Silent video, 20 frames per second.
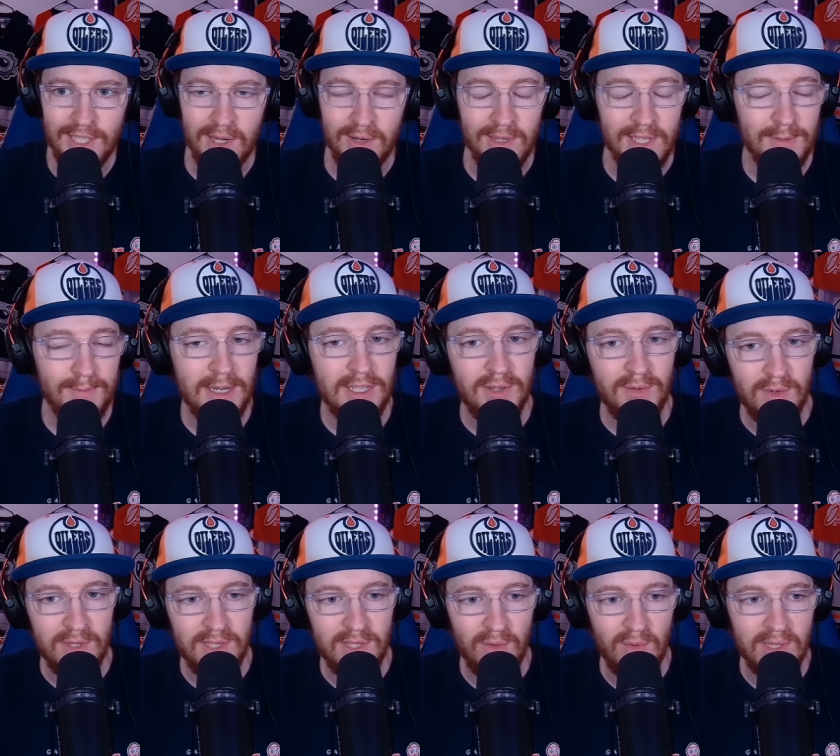out, especially
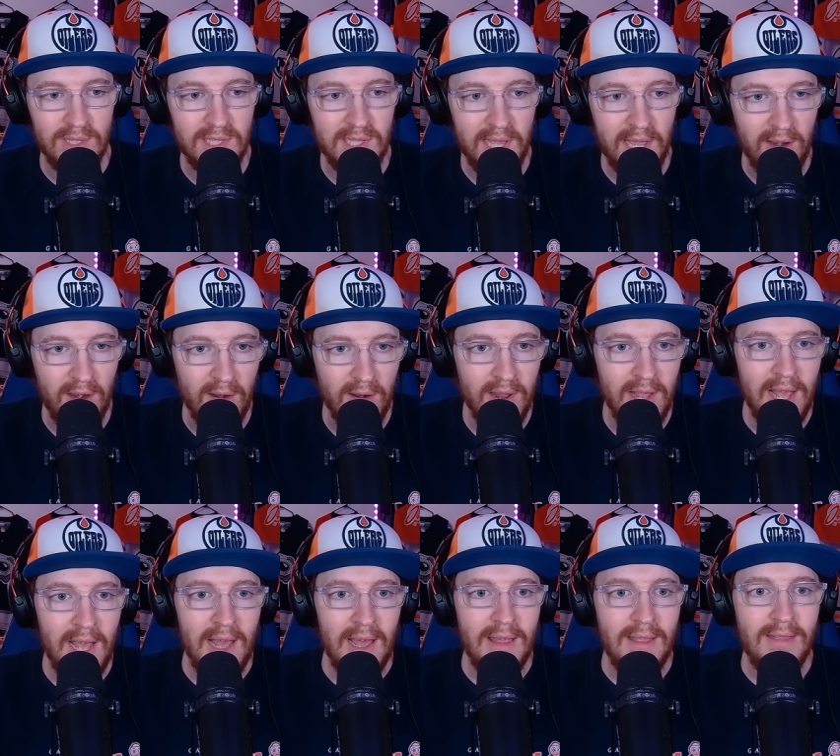with Stuart Skinner,
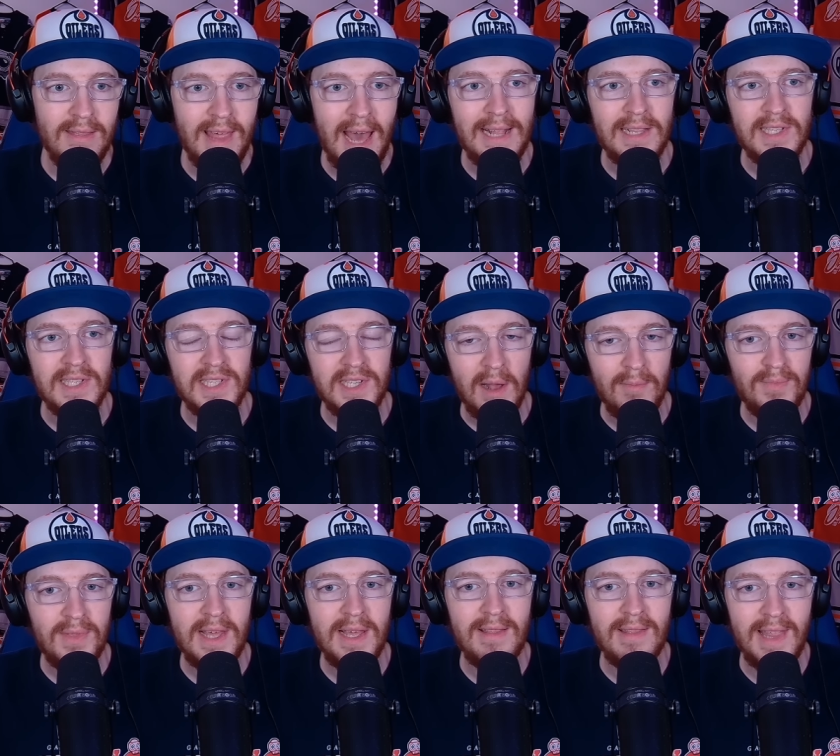that's
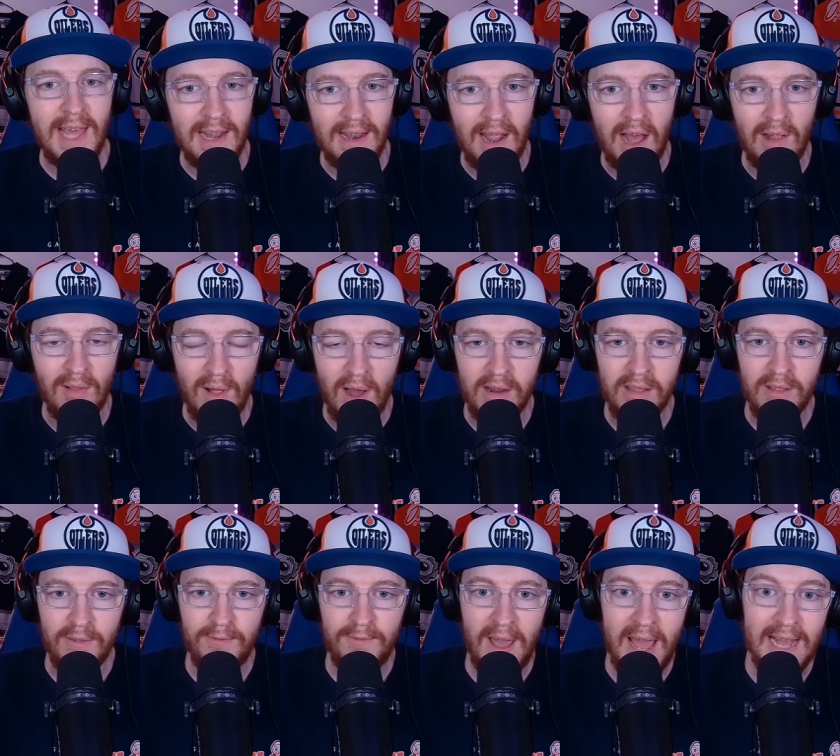something that a lot of the
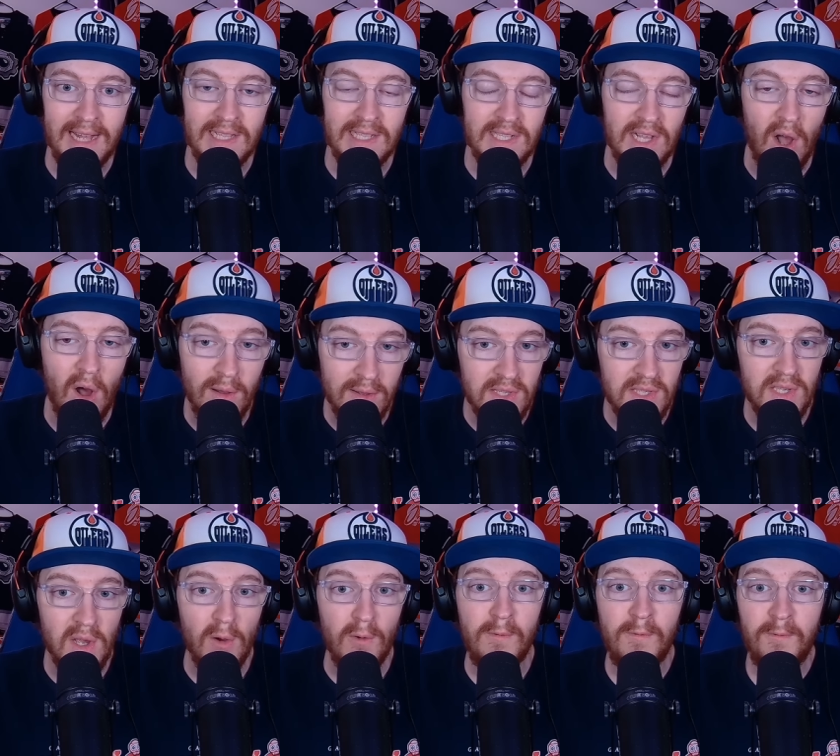fans
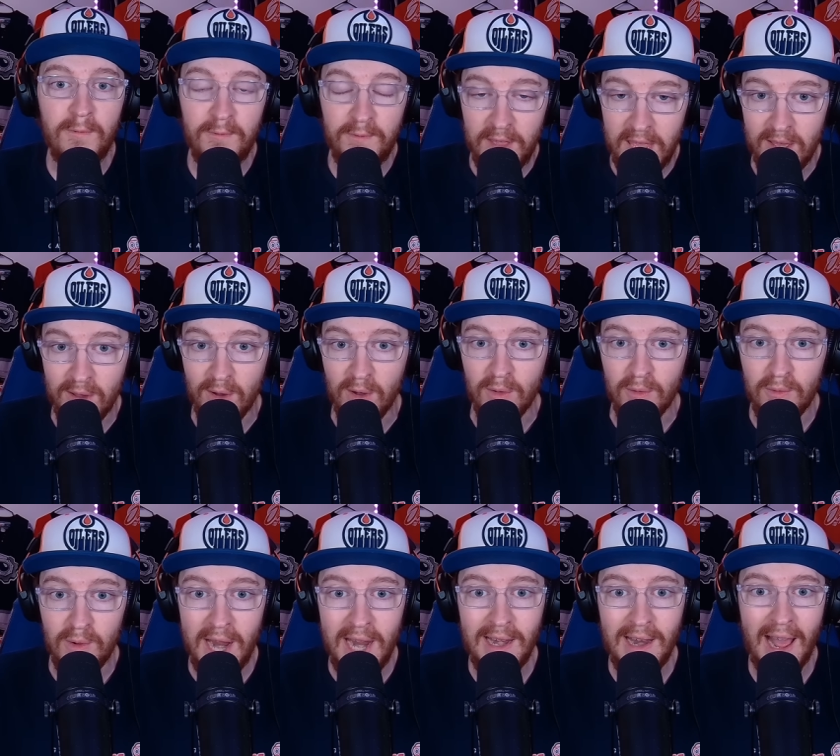also feel,
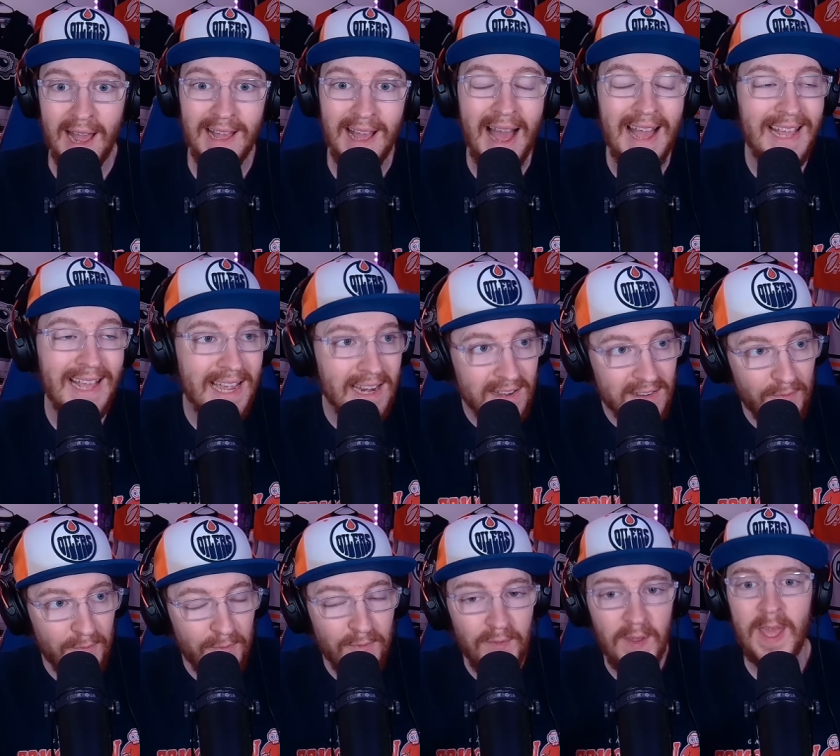right? I get a
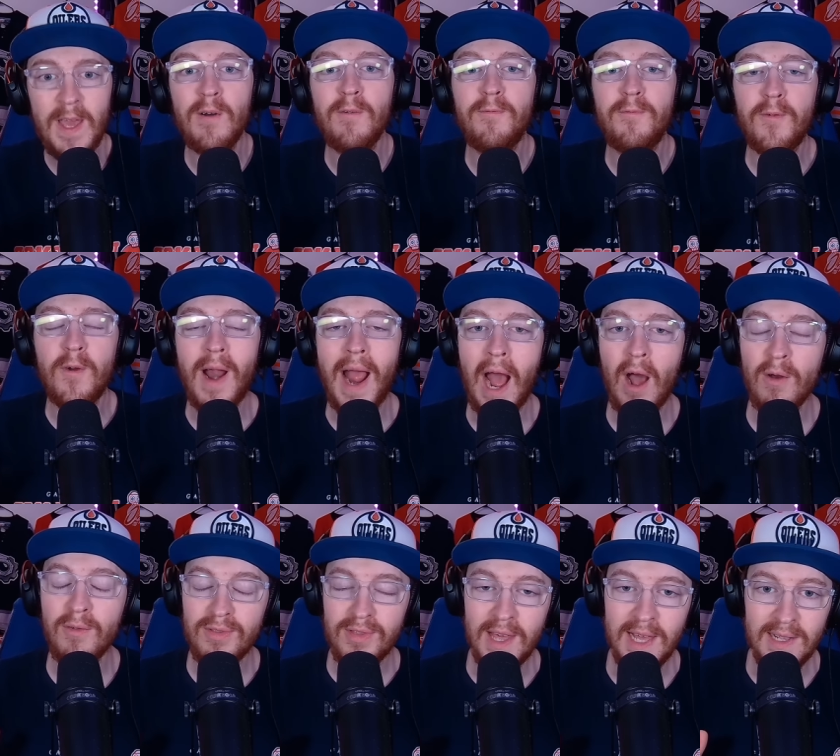feel for how
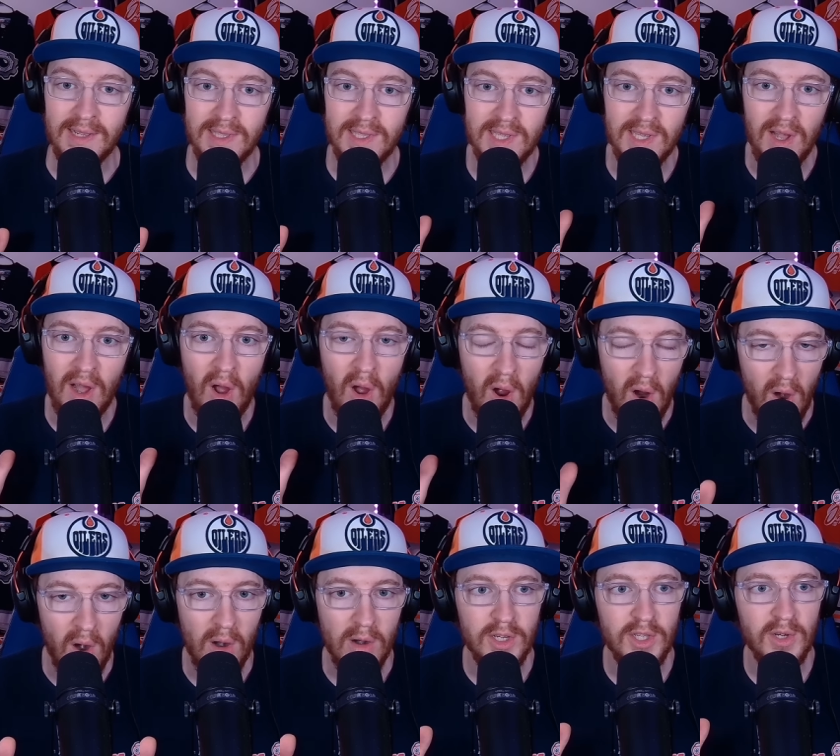things
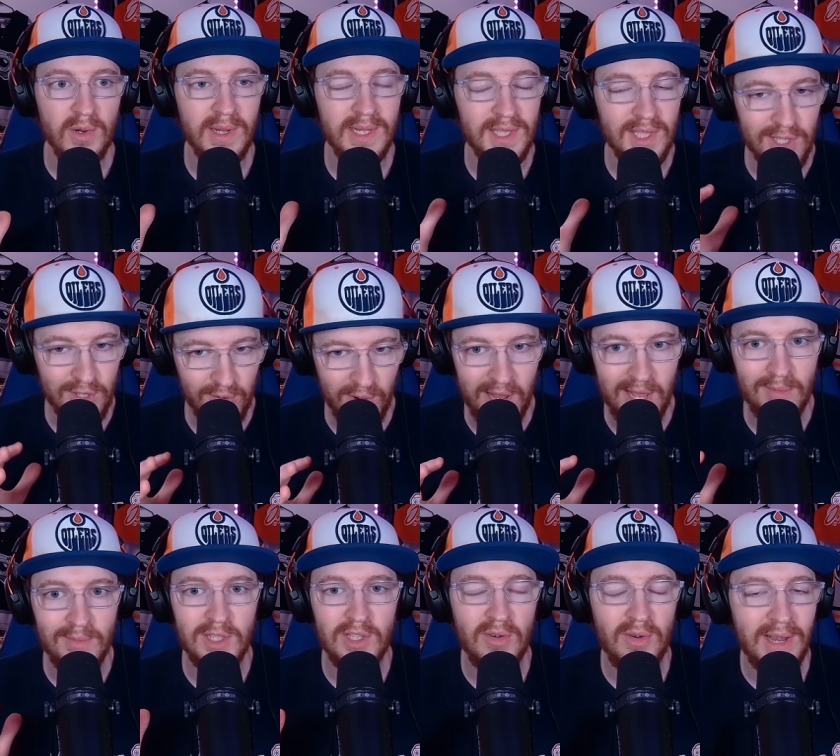are during
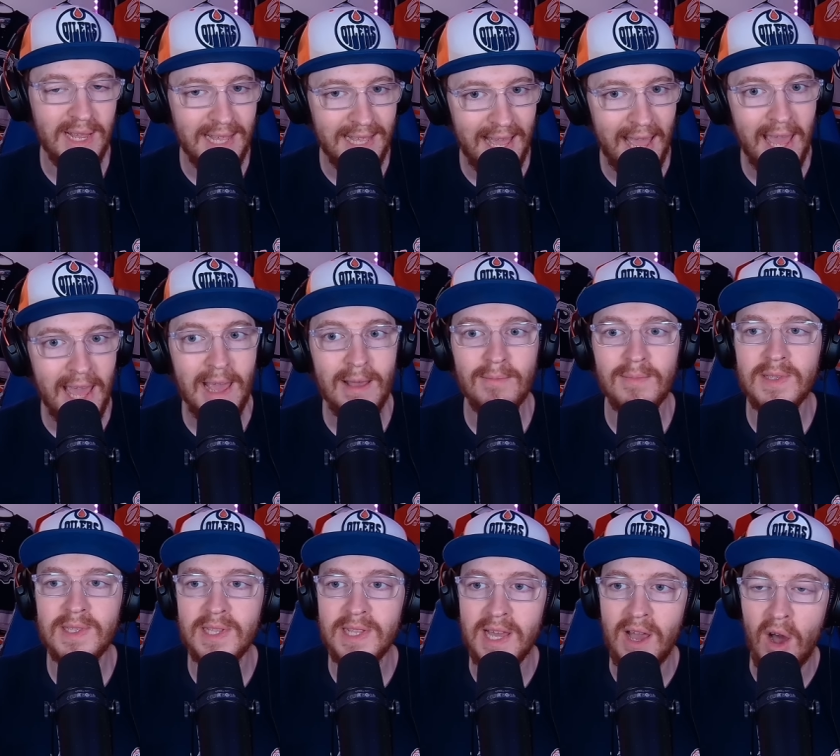streams, during
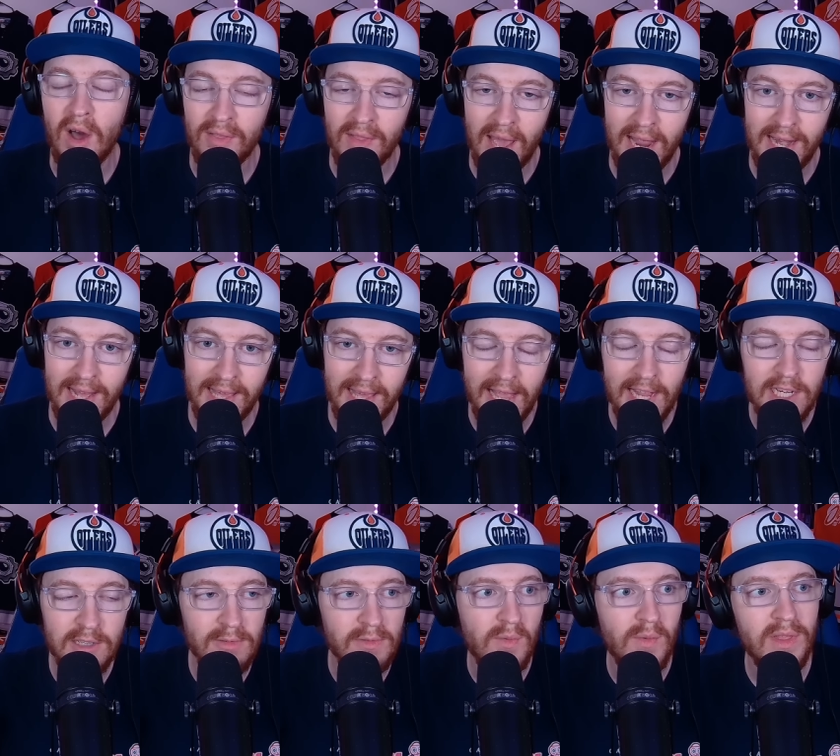games, the online
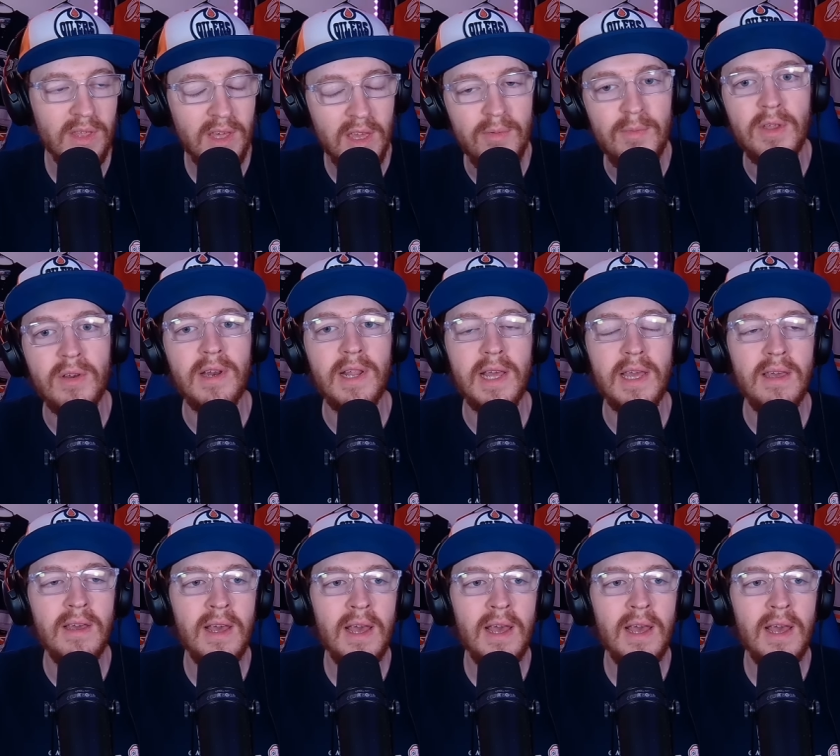engagement with the community.